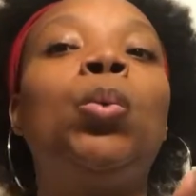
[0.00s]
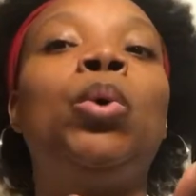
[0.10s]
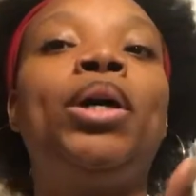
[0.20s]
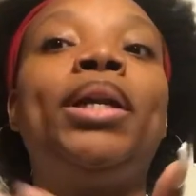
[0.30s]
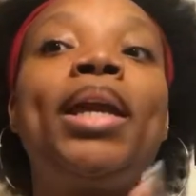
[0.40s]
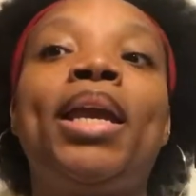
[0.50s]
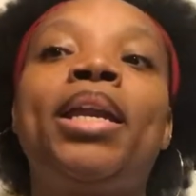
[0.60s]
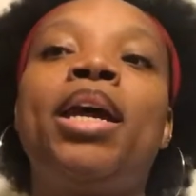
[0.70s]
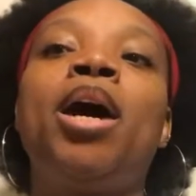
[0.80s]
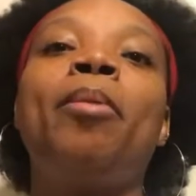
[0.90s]
would
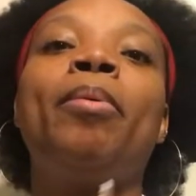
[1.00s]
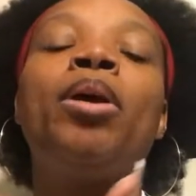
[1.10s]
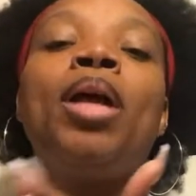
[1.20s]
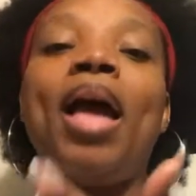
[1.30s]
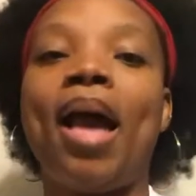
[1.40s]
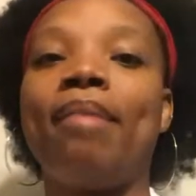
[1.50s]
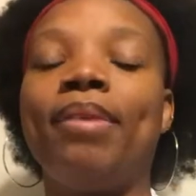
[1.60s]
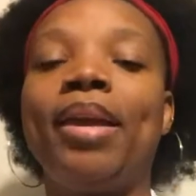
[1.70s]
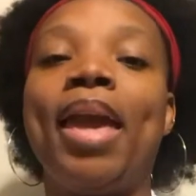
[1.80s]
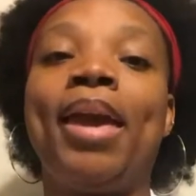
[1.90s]
end up
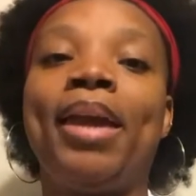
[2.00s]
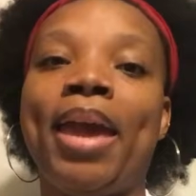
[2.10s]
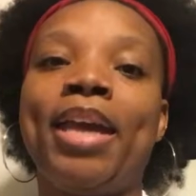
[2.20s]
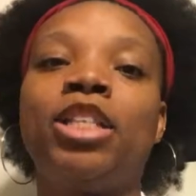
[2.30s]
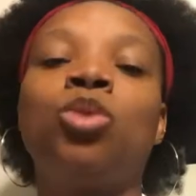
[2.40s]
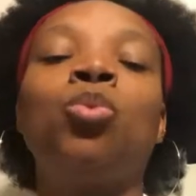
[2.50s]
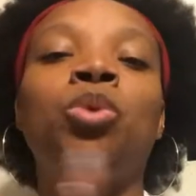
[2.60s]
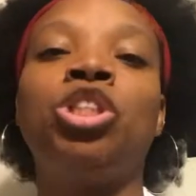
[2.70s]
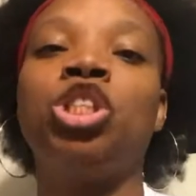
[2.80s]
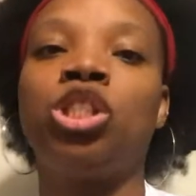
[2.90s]
having AS,
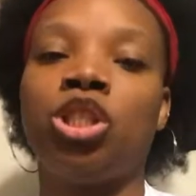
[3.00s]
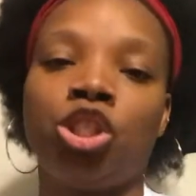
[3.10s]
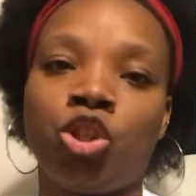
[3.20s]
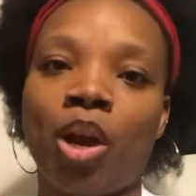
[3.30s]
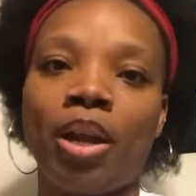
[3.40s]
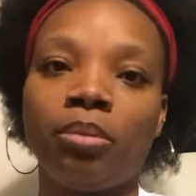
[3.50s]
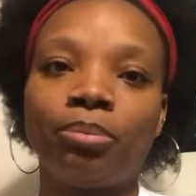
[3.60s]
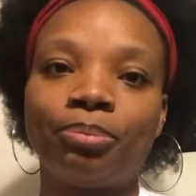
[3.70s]
which is the trait.